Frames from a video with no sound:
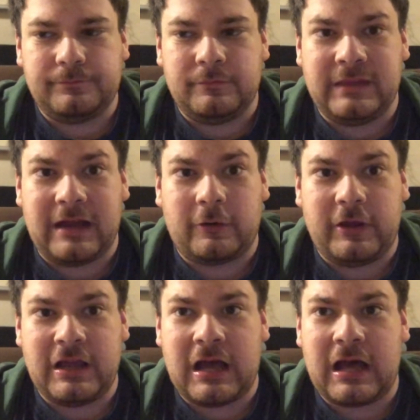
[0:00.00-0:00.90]

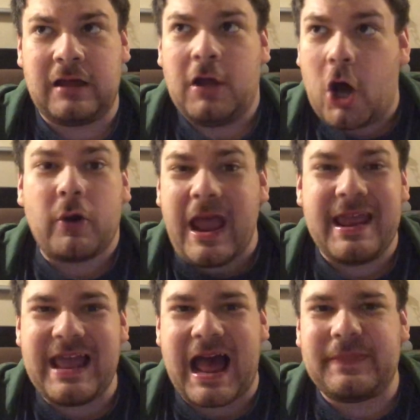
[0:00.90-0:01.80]
Neria. Okay,
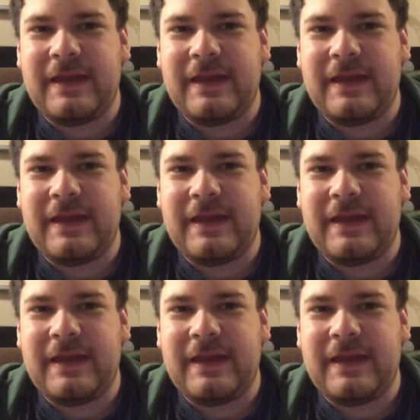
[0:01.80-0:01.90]
yeah,